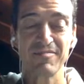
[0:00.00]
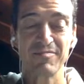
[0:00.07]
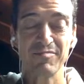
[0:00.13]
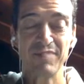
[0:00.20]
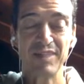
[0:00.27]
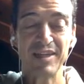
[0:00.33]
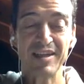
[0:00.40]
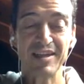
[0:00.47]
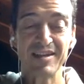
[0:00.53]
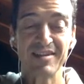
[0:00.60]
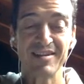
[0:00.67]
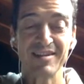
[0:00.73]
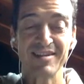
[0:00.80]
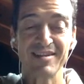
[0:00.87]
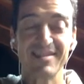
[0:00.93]
make it
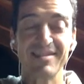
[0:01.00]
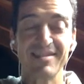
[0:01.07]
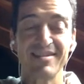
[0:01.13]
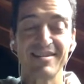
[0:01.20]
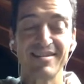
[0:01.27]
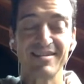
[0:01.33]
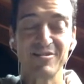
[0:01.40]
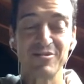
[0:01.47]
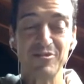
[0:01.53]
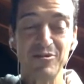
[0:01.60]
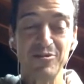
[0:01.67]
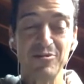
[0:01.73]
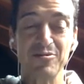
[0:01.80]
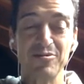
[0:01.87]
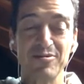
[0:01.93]

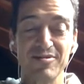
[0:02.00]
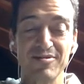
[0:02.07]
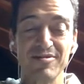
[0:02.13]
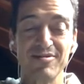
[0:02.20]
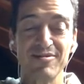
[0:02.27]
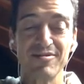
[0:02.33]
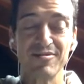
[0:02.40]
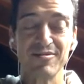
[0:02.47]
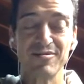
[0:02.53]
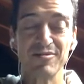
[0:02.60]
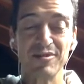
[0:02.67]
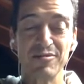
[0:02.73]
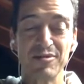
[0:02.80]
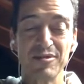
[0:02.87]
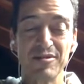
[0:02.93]
true. We
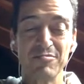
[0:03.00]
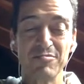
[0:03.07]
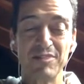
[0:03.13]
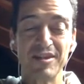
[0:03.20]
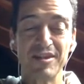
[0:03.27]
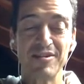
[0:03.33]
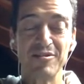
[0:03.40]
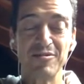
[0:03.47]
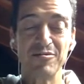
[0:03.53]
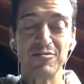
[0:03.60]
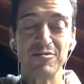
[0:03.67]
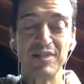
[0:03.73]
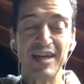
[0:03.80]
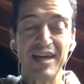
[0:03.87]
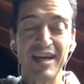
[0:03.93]
want to bring it to
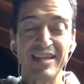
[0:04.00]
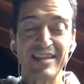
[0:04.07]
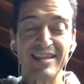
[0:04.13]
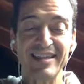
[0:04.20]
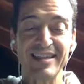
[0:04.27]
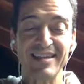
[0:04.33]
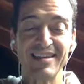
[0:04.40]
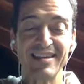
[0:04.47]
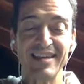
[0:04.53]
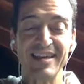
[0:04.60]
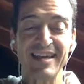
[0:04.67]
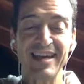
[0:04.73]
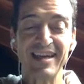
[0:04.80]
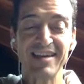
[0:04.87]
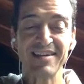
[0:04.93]
reality
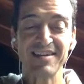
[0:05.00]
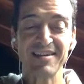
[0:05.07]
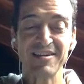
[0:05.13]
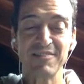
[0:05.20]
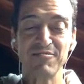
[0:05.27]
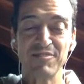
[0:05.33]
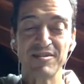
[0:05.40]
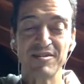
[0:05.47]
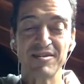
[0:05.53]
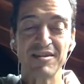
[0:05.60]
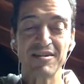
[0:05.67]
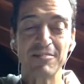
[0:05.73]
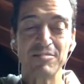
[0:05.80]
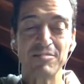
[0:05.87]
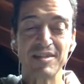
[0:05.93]
again in different
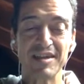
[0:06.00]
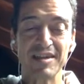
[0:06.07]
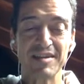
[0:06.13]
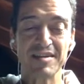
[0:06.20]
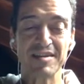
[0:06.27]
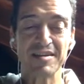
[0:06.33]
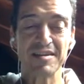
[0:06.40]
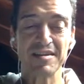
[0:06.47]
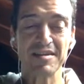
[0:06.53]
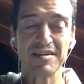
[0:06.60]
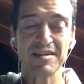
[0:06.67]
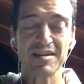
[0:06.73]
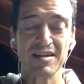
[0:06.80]
circumstances.